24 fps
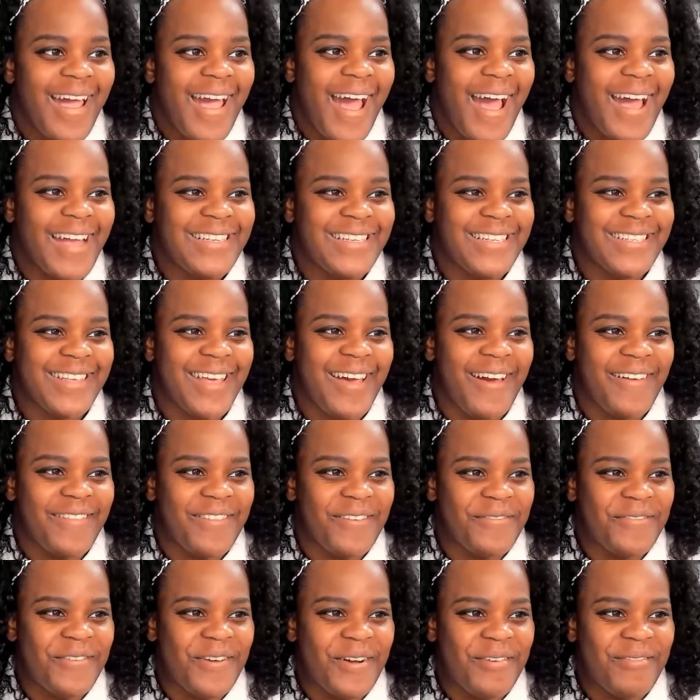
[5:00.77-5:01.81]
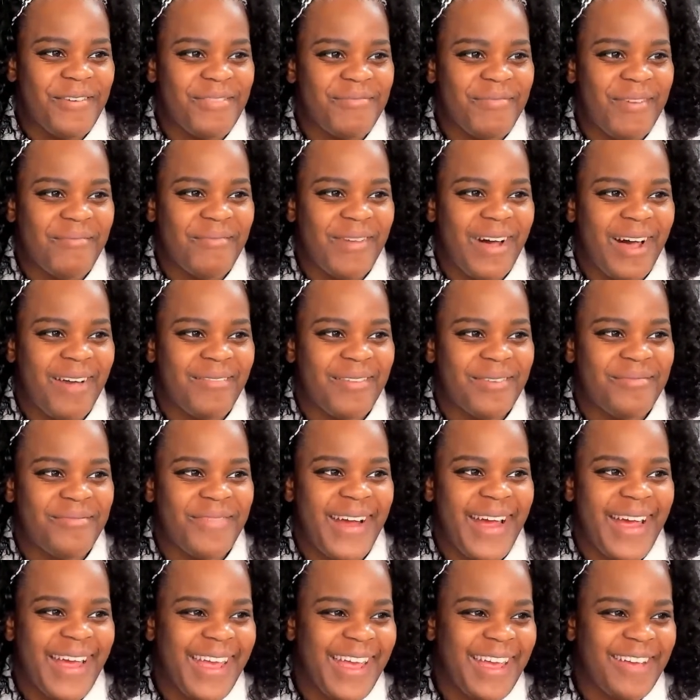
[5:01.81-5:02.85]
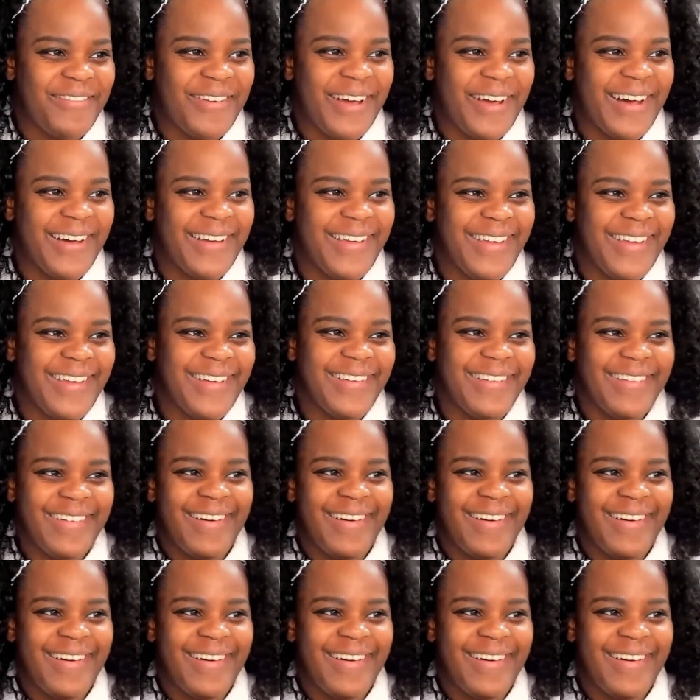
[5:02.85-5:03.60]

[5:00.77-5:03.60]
I just got off the phone with my mama bragging about you.